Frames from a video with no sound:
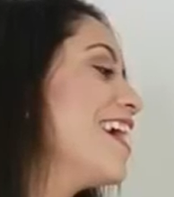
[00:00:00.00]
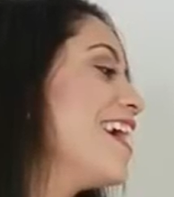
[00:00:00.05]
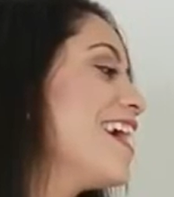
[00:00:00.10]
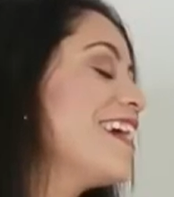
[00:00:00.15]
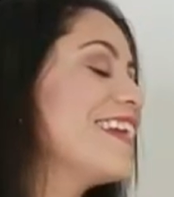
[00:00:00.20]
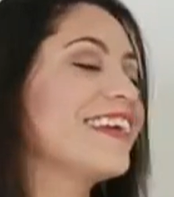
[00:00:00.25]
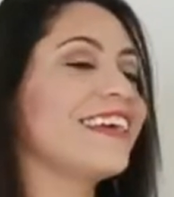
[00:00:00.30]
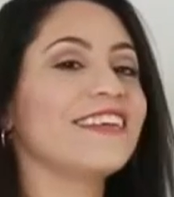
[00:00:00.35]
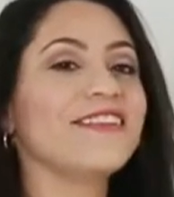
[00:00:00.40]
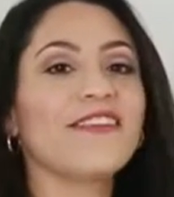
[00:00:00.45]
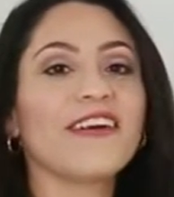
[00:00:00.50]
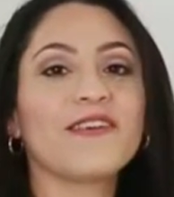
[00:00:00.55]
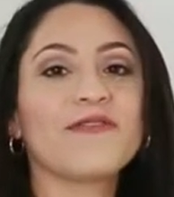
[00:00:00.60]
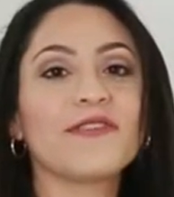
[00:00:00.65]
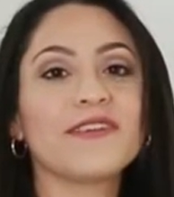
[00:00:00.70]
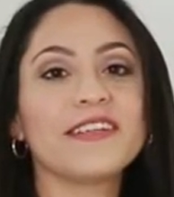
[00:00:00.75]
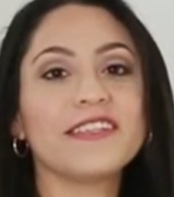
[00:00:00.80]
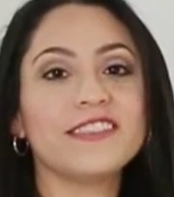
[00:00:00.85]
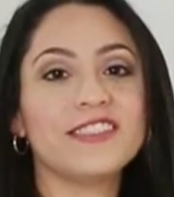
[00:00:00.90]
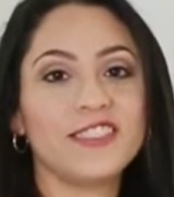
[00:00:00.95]
And I knew I
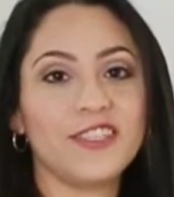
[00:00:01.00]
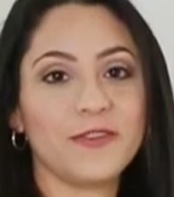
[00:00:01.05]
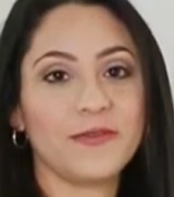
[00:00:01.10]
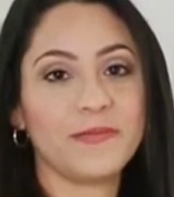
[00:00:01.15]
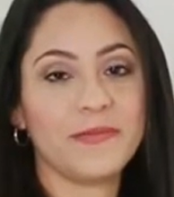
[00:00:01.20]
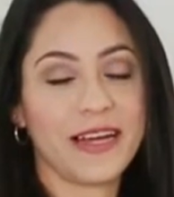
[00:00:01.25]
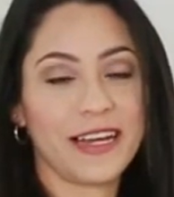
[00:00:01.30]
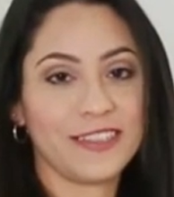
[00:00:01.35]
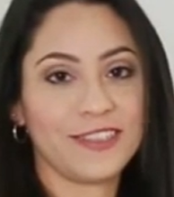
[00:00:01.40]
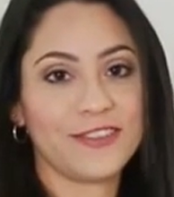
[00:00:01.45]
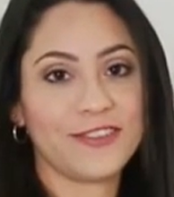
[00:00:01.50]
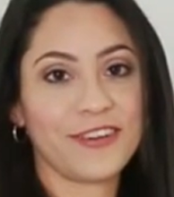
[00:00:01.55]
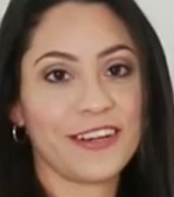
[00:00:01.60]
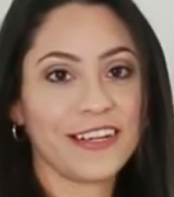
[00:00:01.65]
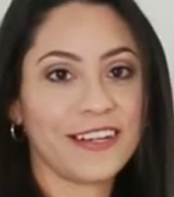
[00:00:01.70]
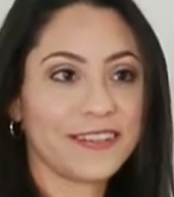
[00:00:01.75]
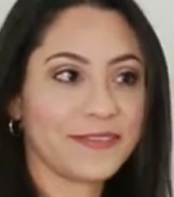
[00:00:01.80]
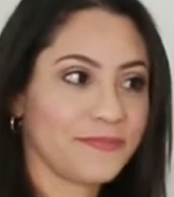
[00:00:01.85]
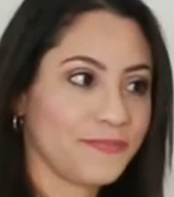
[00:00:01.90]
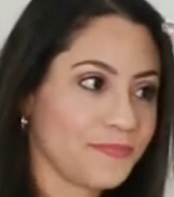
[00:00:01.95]
wanted
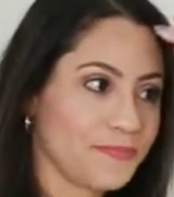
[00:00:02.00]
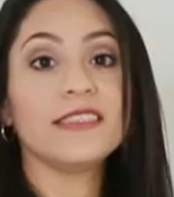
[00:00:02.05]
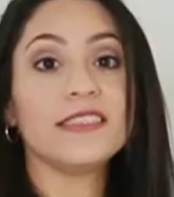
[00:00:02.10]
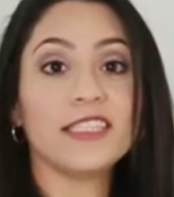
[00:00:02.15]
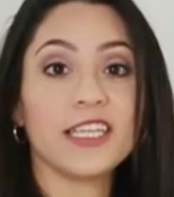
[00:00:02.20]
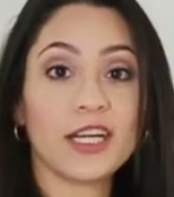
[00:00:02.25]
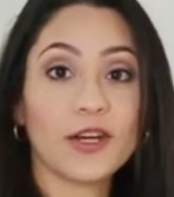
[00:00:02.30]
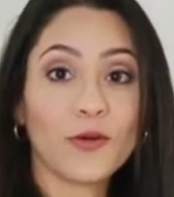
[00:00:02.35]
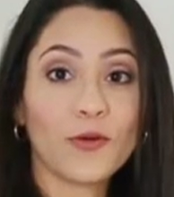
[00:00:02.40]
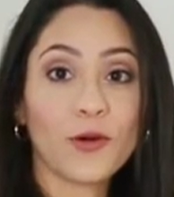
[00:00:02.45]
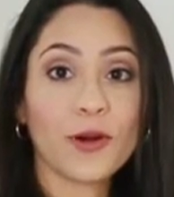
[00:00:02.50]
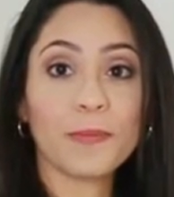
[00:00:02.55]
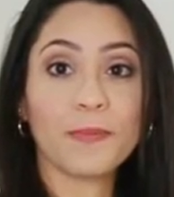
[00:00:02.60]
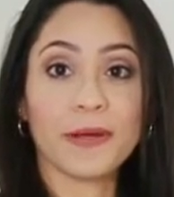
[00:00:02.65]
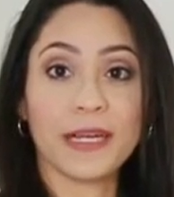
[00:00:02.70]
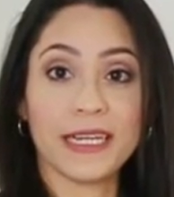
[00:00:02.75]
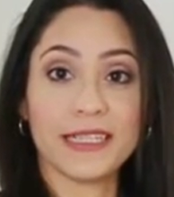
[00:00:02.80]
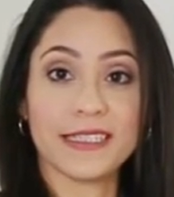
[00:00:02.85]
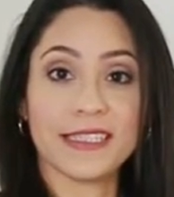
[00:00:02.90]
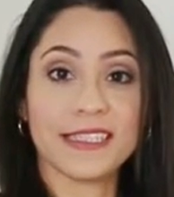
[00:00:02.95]
geometric decor
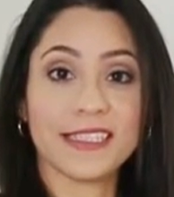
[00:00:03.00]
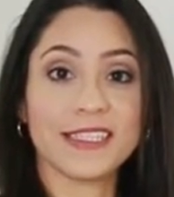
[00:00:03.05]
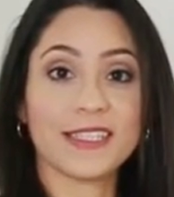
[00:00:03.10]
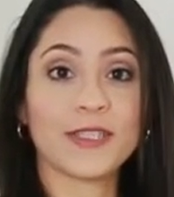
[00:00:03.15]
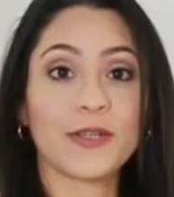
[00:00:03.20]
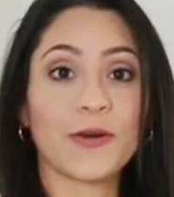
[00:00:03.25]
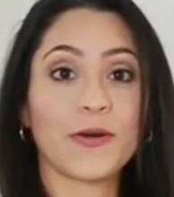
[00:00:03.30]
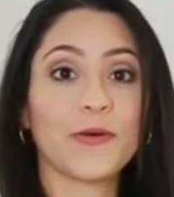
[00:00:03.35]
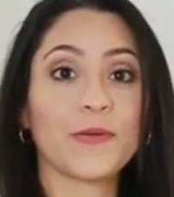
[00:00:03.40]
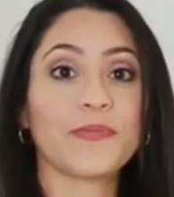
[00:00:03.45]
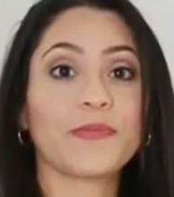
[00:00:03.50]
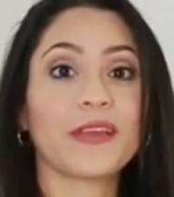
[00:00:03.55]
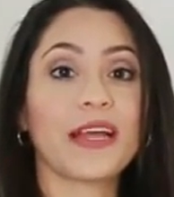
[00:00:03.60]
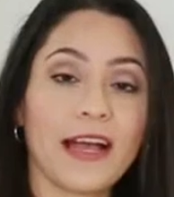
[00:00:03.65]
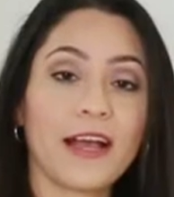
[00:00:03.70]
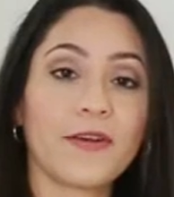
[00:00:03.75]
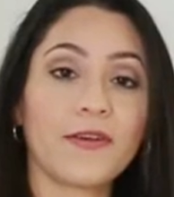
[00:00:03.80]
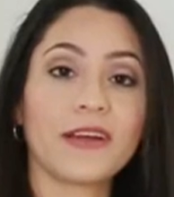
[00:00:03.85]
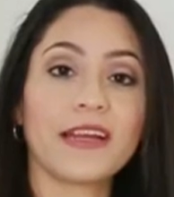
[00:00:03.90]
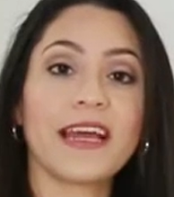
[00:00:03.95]
pieces, so
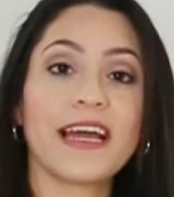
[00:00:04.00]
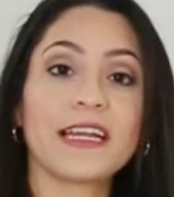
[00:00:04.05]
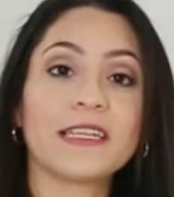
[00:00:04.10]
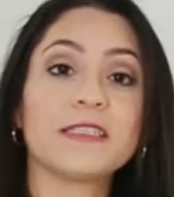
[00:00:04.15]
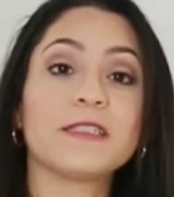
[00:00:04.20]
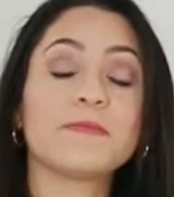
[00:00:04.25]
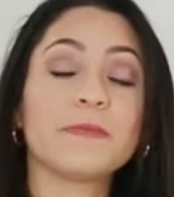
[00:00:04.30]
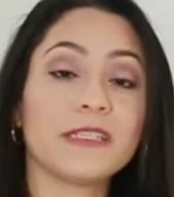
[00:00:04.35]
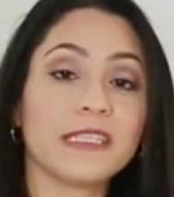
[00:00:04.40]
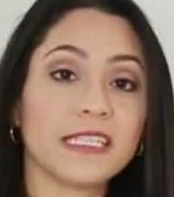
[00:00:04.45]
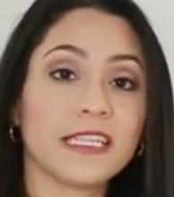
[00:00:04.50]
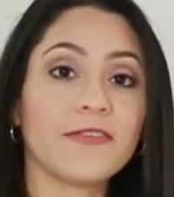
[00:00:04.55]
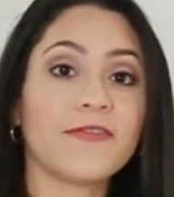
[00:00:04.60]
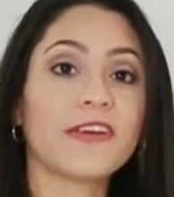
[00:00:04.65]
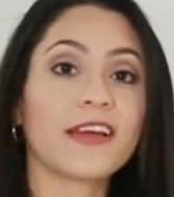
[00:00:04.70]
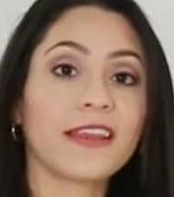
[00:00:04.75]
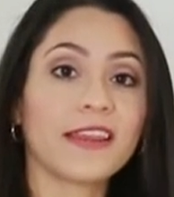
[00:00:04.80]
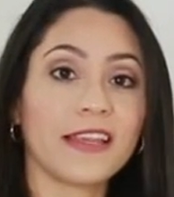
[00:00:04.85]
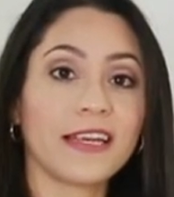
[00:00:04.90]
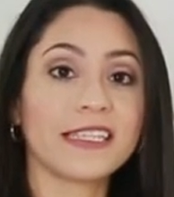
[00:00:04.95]
I already had
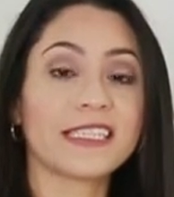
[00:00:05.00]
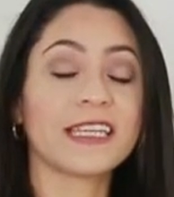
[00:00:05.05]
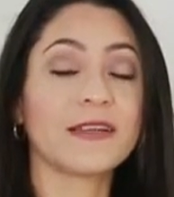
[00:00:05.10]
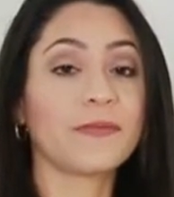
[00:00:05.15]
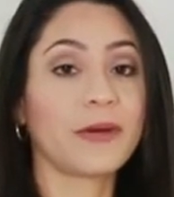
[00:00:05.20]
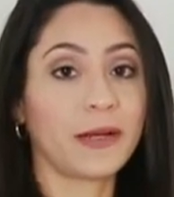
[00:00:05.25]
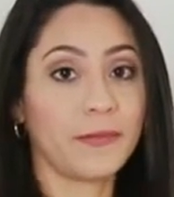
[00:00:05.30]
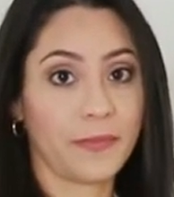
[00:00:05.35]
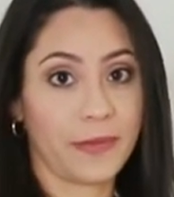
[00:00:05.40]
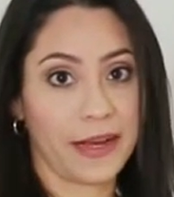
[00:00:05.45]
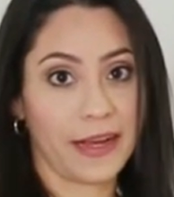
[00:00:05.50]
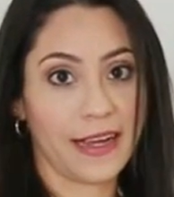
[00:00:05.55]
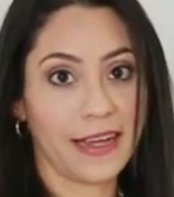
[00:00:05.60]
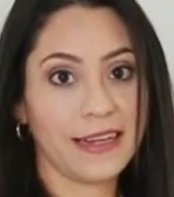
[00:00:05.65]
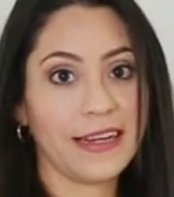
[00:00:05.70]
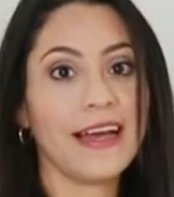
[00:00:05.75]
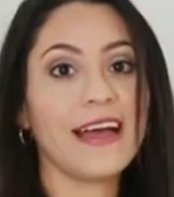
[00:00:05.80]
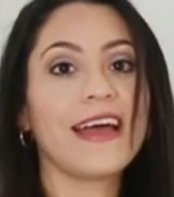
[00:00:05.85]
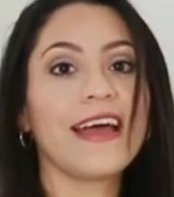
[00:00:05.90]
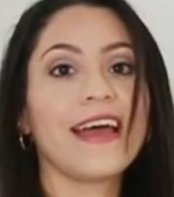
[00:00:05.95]
specific things in my
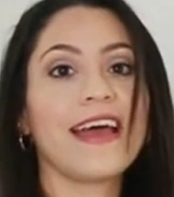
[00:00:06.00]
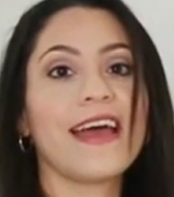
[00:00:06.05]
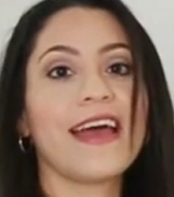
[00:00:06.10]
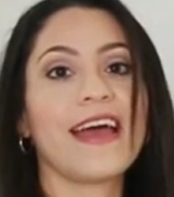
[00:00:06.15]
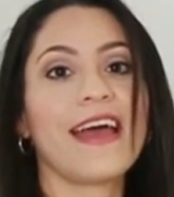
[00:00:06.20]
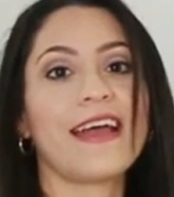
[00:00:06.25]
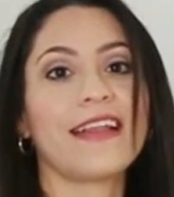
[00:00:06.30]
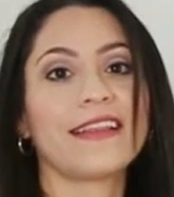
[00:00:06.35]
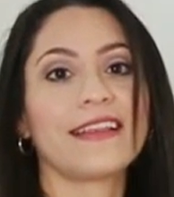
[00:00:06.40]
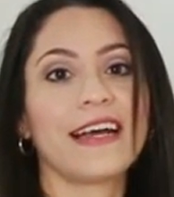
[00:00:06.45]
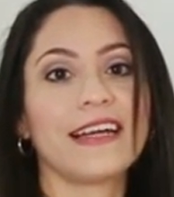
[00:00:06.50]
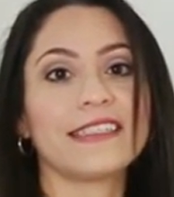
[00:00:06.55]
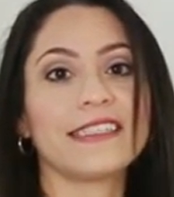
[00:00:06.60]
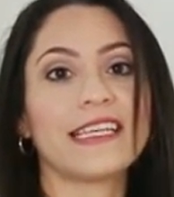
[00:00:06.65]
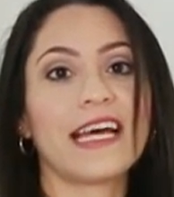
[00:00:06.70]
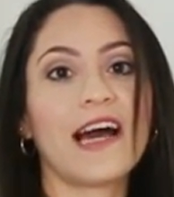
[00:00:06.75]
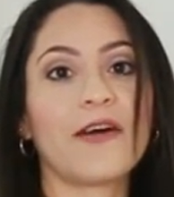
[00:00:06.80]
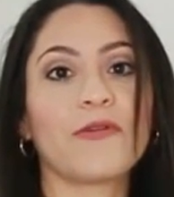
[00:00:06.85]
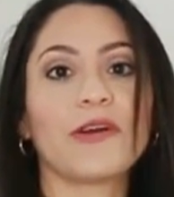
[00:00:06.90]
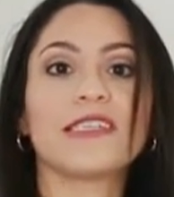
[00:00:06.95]
mind, and that's
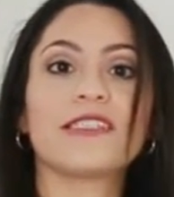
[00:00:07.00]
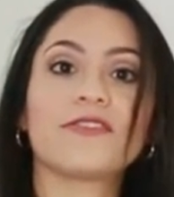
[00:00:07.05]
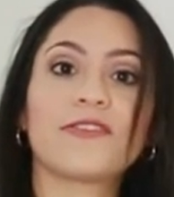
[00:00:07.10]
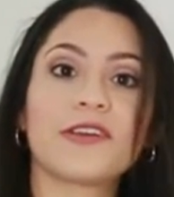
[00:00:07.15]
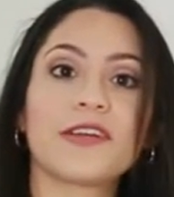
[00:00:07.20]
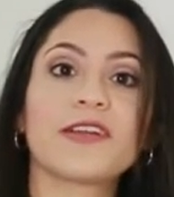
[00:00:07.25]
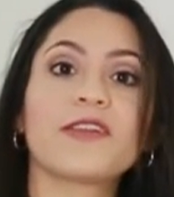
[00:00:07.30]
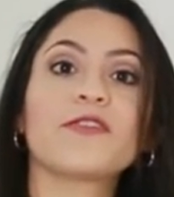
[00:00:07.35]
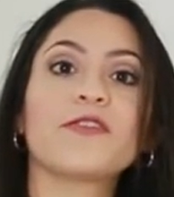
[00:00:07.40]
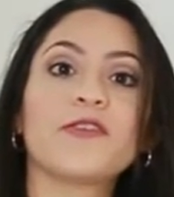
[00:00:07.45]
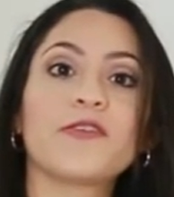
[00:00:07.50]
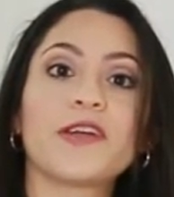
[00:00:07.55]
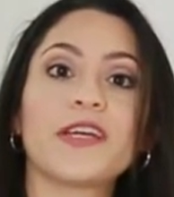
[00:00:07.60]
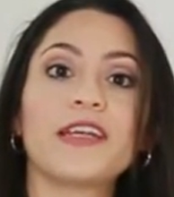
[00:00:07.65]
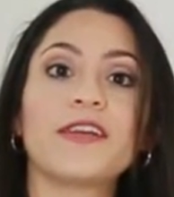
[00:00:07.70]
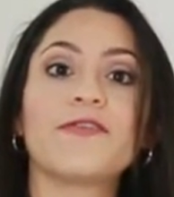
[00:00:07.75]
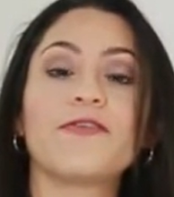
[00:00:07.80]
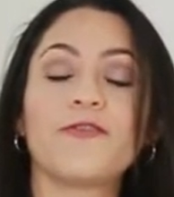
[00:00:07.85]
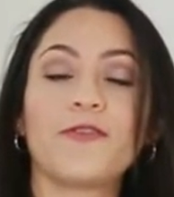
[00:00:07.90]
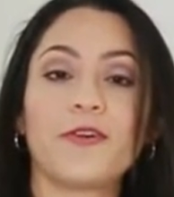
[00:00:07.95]
how I started
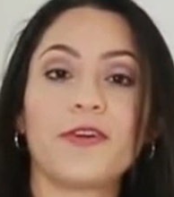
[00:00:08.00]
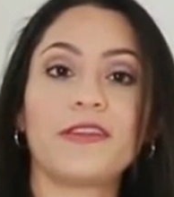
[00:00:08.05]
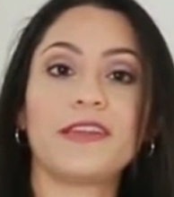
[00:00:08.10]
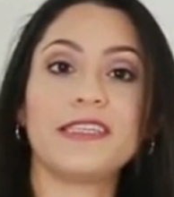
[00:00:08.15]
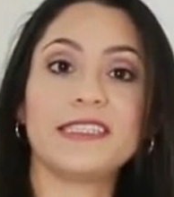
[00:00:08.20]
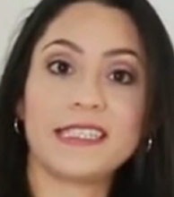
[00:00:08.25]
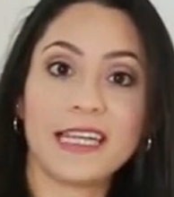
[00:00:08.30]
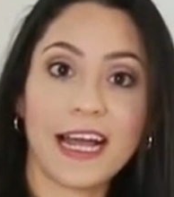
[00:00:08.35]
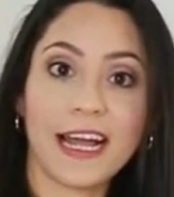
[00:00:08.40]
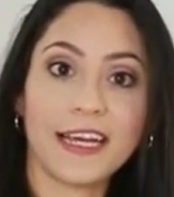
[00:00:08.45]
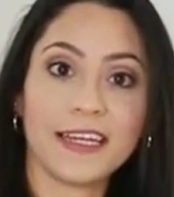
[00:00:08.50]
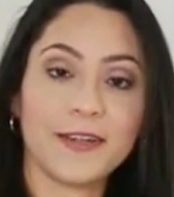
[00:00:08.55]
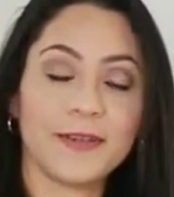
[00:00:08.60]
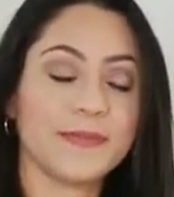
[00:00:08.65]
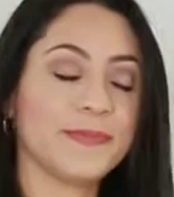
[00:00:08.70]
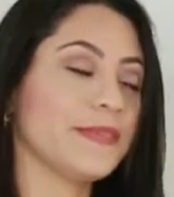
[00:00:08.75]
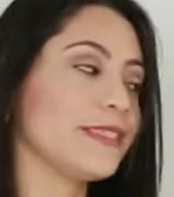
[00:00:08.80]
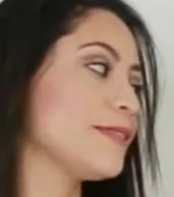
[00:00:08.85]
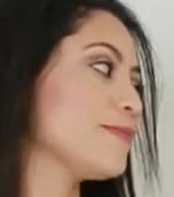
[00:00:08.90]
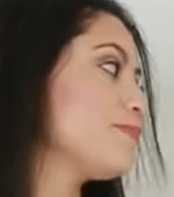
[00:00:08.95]
looking for these
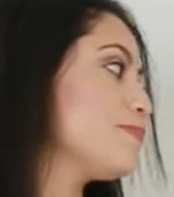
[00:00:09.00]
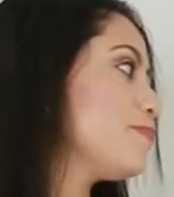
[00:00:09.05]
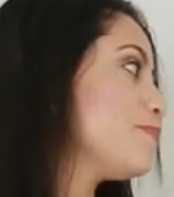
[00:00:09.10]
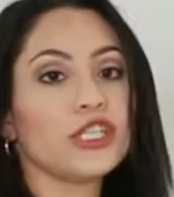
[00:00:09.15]
items.